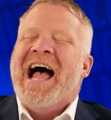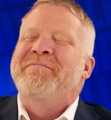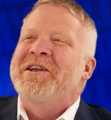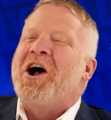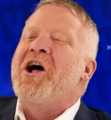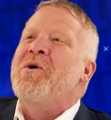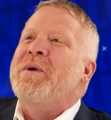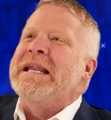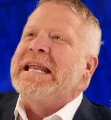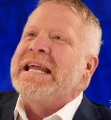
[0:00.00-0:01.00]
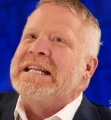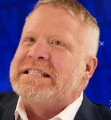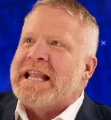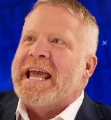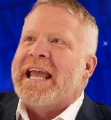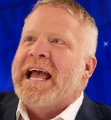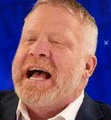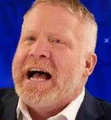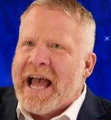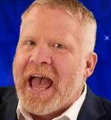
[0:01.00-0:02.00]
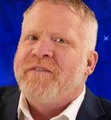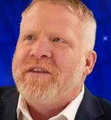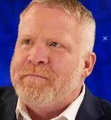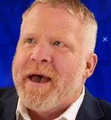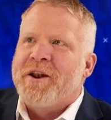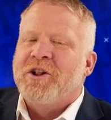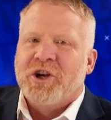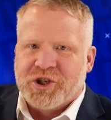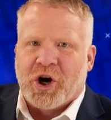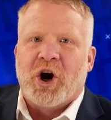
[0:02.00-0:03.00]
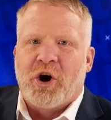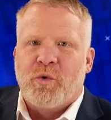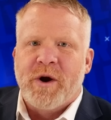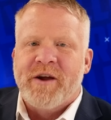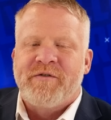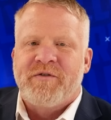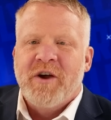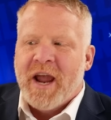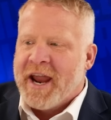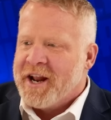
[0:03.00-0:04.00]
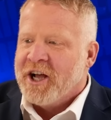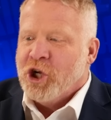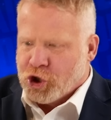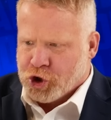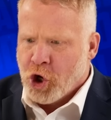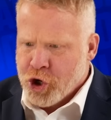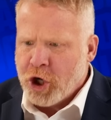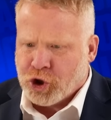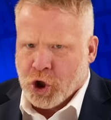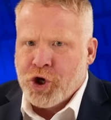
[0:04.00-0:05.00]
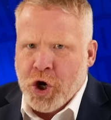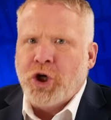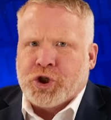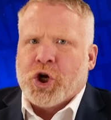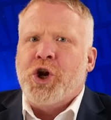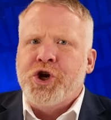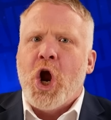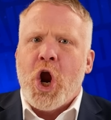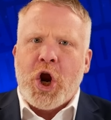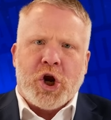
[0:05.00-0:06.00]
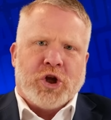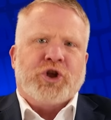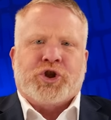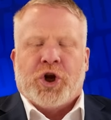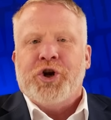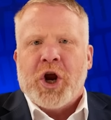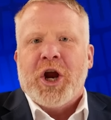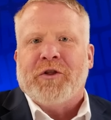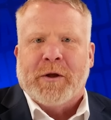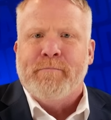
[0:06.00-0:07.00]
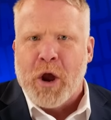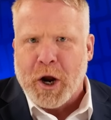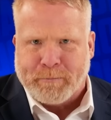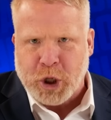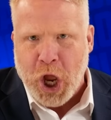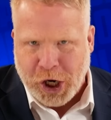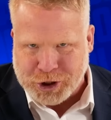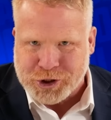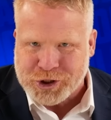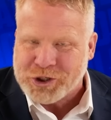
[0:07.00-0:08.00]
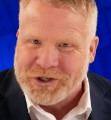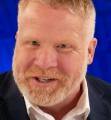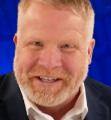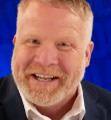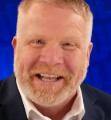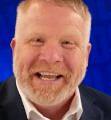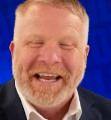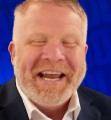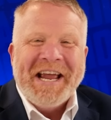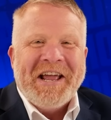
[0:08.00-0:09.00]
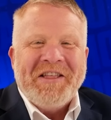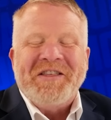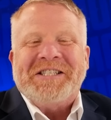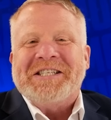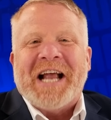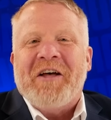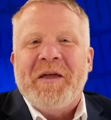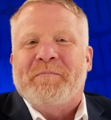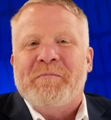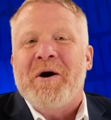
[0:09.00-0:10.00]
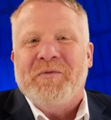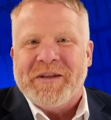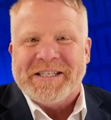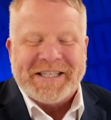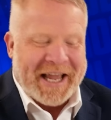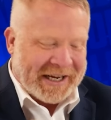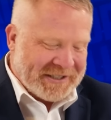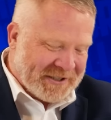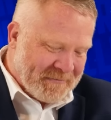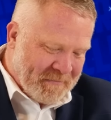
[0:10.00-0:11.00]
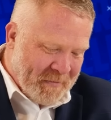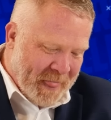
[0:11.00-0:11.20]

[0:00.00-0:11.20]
I mean, all we need is like a heavy metal guitar riff and a Sunday, Sunday, Sunday, the Sunday at the Megaplex. This is how they promote these things.